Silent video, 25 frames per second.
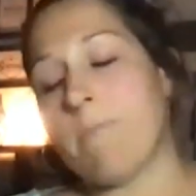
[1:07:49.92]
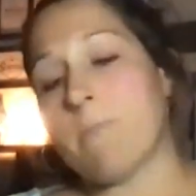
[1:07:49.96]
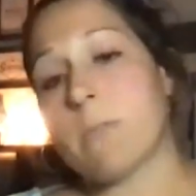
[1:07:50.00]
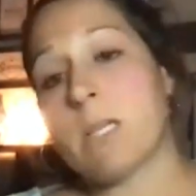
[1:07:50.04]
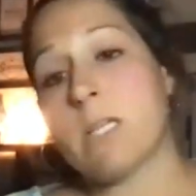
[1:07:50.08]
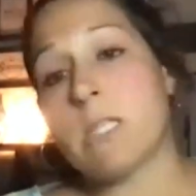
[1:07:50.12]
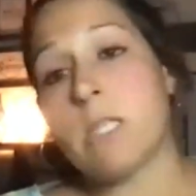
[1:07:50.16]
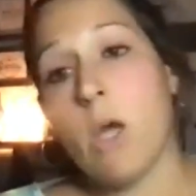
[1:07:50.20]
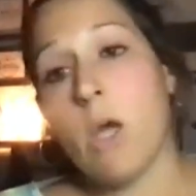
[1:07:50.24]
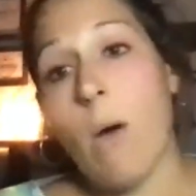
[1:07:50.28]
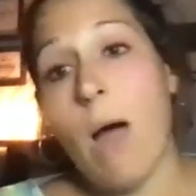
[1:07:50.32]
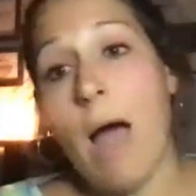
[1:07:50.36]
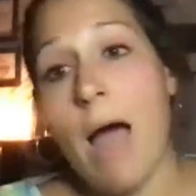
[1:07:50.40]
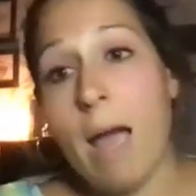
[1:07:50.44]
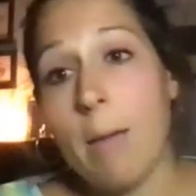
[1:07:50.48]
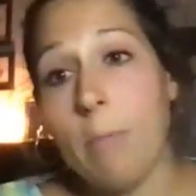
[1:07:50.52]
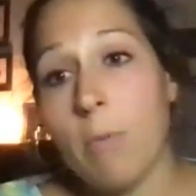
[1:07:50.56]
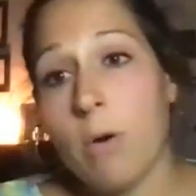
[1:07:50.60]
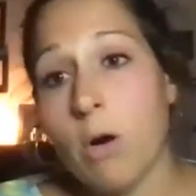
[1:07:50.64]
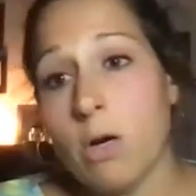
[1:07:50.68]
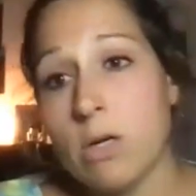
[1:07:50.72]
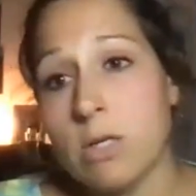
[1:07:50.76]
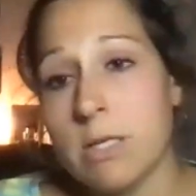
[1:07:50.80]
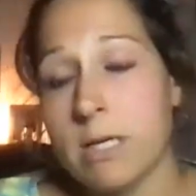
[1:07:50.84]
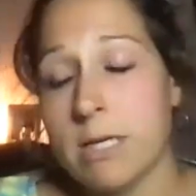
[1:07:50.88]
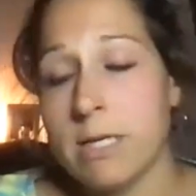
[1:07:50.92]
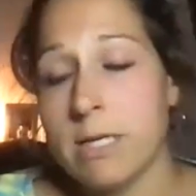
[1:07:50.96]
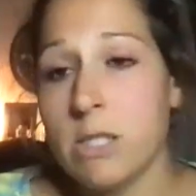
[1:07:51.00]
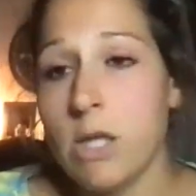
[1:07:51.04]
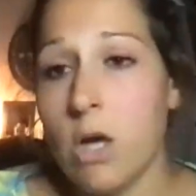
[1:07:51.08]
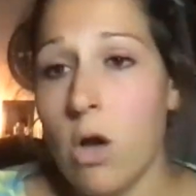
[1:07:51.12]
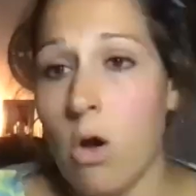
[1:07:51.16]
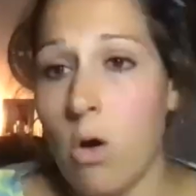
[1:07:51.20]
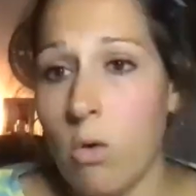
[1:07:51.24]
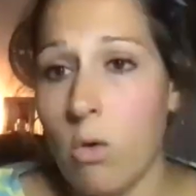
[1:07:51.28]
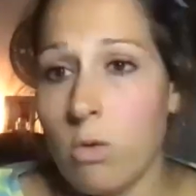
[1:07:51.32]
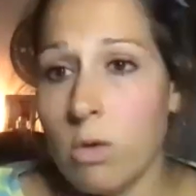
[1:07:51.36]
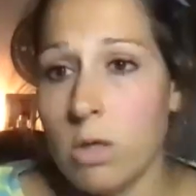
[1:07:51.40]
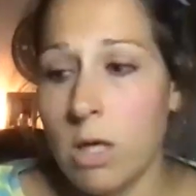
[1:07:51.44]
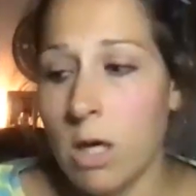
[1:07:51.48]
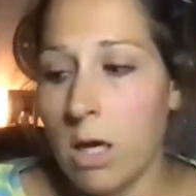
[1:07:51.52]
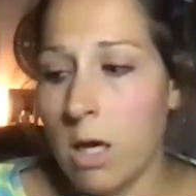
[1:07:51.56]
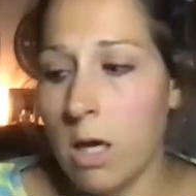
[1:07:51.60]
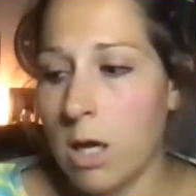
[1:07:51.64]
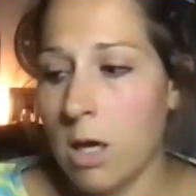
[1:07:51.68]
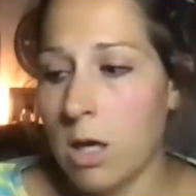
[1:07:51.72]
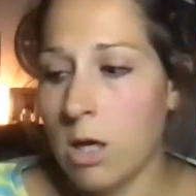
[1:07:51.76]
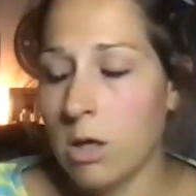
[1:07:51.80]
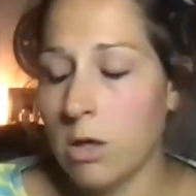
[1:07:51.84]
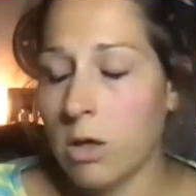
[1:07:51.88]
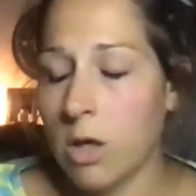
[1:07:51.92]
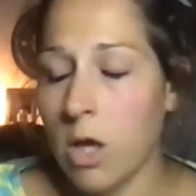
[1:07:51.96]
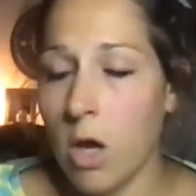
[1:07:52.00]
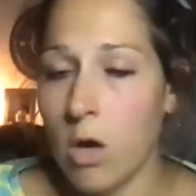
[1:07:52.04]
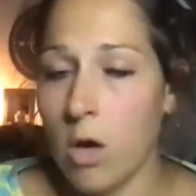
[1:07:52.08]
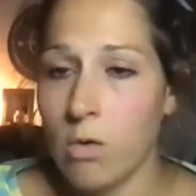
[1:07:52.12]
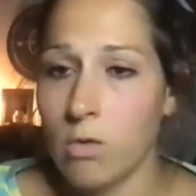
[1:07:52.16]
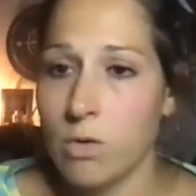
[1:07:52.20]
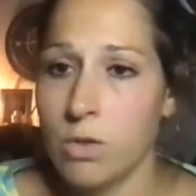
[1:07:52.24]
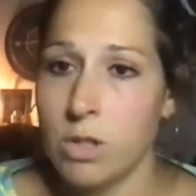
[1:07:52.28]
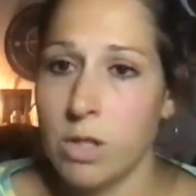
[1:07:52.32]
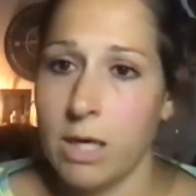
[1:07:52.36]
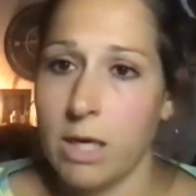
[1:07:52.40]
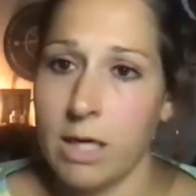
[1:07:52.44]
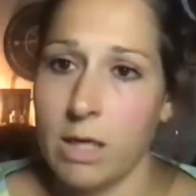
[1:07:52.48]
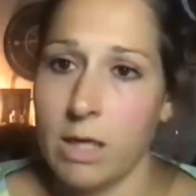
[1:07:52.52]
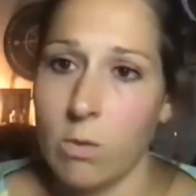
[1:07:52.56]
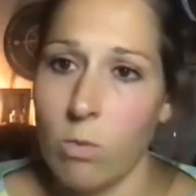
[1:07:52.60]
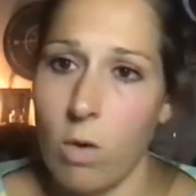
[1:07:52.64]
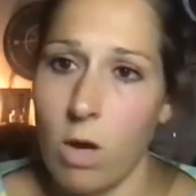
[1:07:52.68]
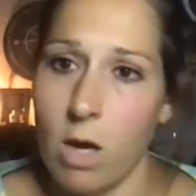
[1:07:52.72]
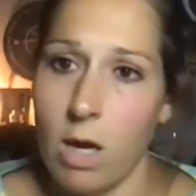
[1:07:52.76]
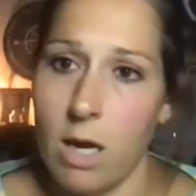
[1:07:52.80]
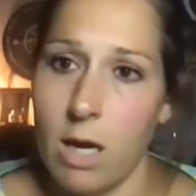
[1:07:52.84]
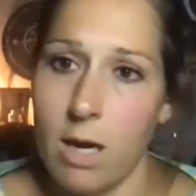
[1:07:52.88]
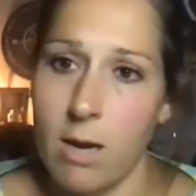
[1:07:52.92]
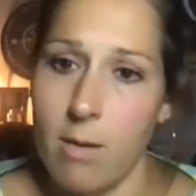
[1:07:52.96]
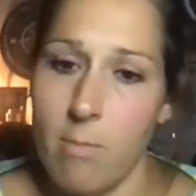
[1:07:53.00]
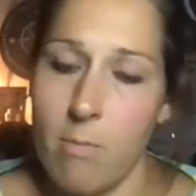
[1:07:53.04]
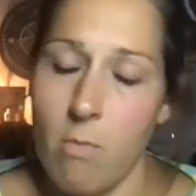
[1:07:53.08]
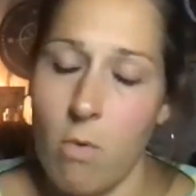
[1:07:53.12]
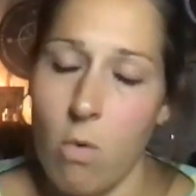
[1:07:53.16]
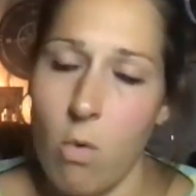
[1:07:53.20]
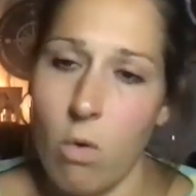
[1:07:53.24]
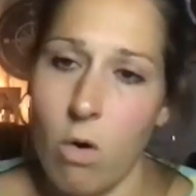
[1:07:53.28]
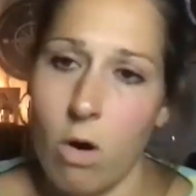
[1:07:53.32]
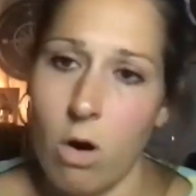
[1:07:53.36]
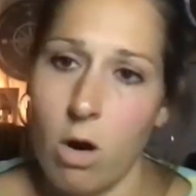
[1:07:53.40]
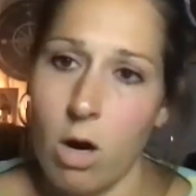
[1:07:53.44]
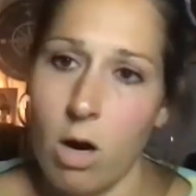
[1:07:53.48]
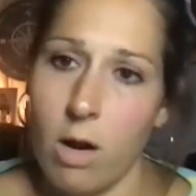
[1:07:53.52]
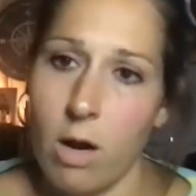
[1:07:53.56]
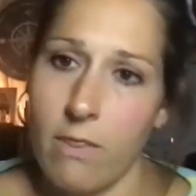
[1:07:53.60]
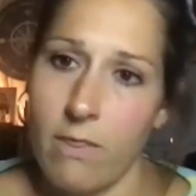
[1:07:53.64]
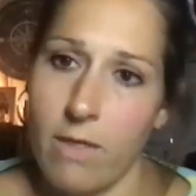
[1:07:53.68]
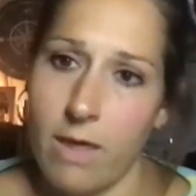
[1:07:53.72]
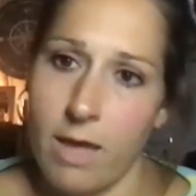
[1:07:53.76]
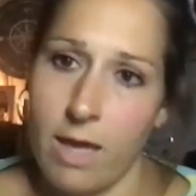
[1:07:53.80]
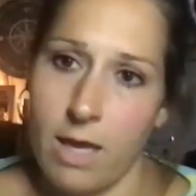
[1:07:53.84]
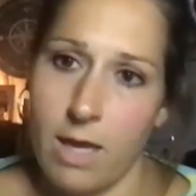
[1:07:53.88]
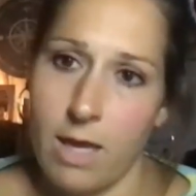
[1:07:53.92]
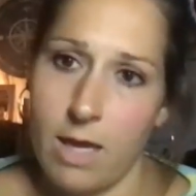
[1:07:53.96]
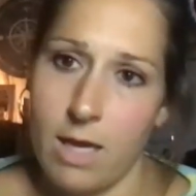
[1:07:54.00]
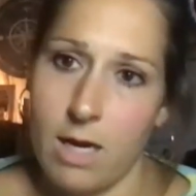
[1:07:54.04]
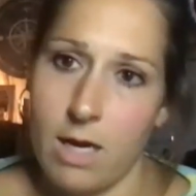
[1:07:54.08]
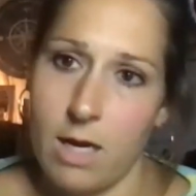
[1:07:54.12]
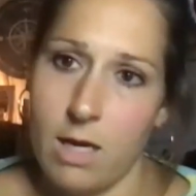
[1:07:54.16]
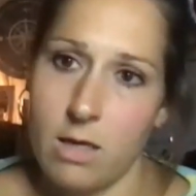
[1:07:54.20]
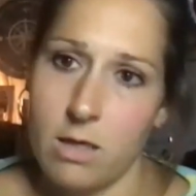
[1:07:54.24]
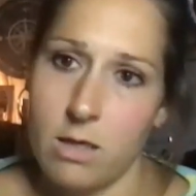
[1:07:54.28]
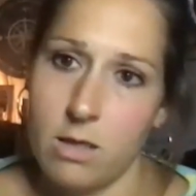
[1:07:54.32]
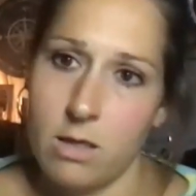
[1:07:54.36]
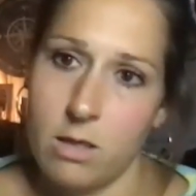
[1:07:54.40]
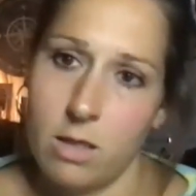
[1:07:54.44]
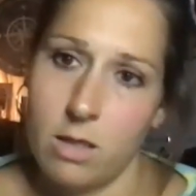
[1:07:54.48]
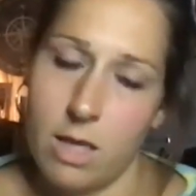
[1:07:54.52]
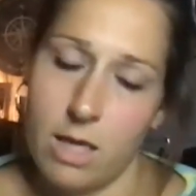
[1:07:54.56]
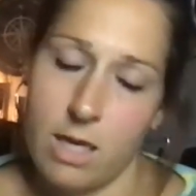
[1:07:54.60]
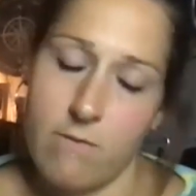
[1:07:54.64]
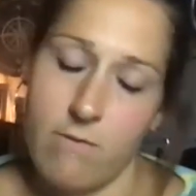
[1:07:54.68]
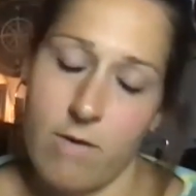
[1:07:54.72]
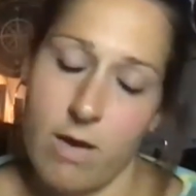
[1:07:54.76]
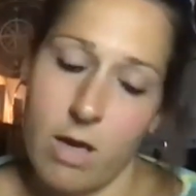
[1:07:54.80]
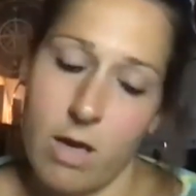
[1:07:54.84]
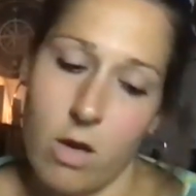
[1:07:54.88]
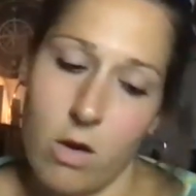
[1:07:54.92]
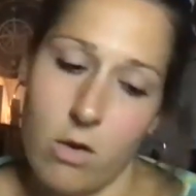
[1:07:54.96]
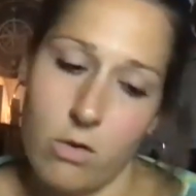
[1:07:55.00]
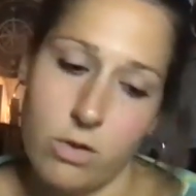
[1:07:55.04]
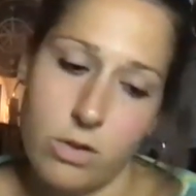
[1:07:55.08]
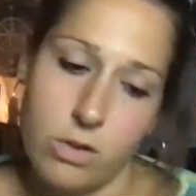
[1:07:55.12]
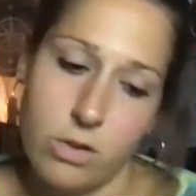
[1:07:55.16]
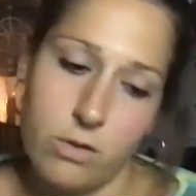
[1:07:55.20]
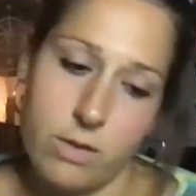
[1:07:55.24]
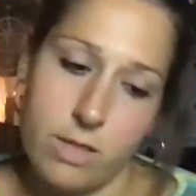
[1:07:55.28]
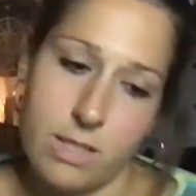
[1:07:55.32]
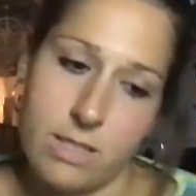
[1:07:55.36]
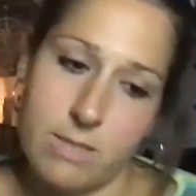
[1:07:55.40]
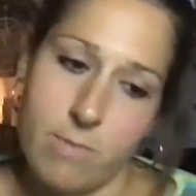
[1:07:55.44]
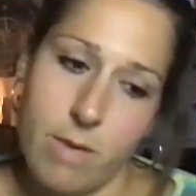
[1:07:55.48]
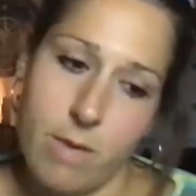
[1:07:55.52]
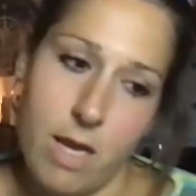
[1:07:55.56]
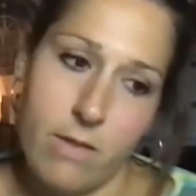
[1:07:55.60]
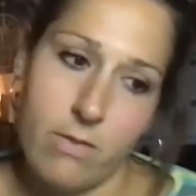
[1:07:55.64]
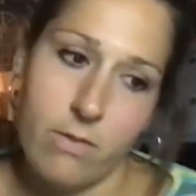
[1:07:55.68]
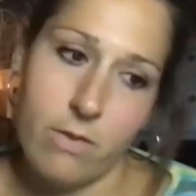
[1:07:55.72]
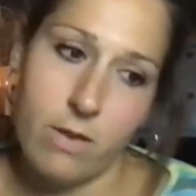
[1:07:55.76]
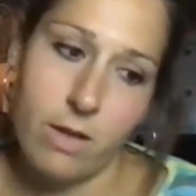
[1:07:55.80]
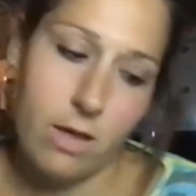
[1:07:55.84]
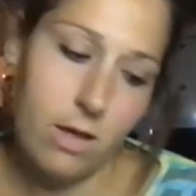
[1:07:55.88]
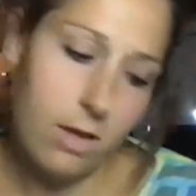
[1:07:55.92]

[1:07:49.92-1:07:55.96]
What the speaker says: So I personally don't coach anyone more than, like if I coach you this month,